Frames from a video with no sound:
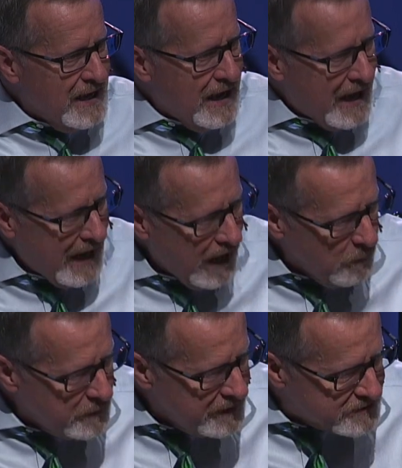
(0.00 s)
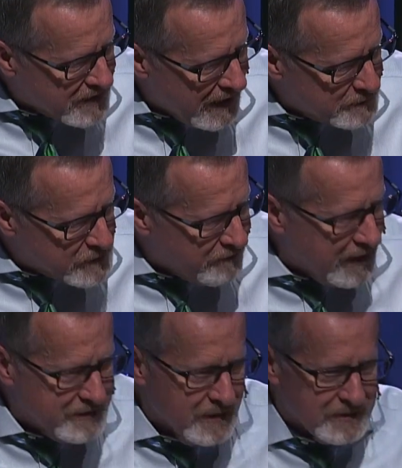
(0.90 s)
How many times have I
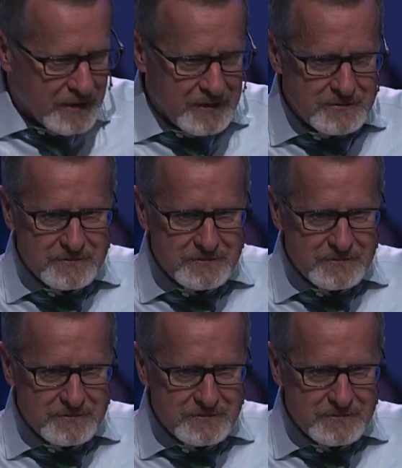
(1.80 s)
done that?